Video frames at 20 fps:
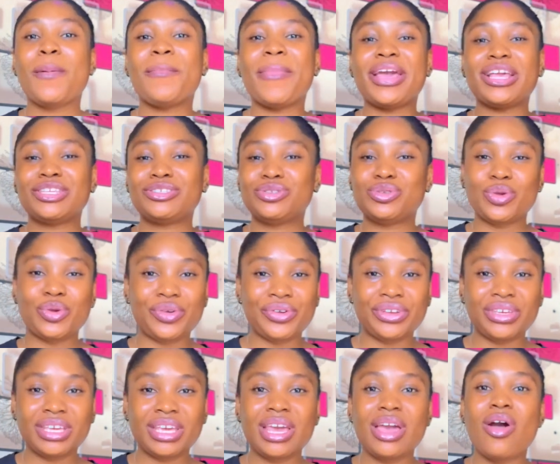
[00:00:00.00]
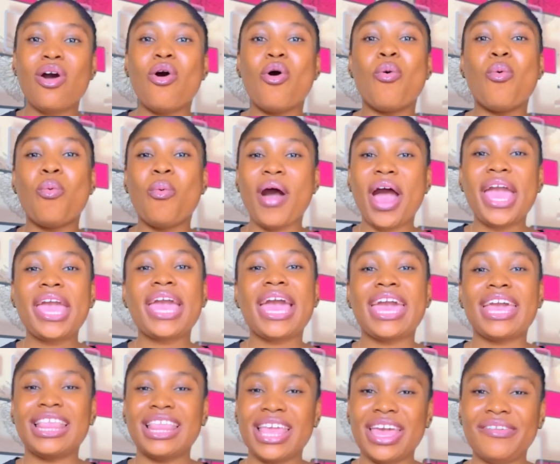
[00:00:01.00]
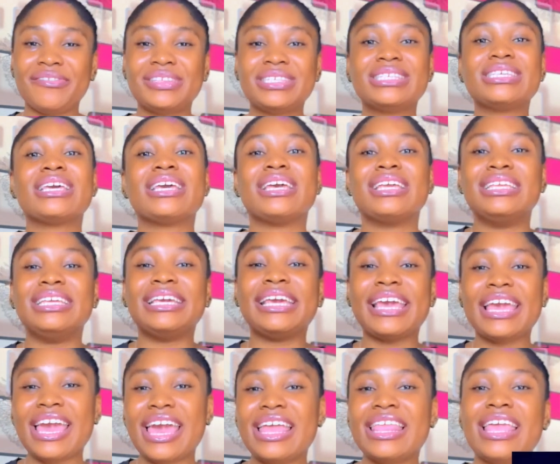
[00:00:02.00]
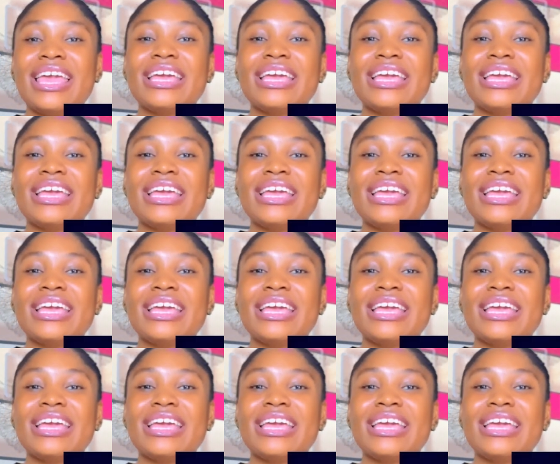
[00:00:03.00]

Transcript: my story on why I left the A L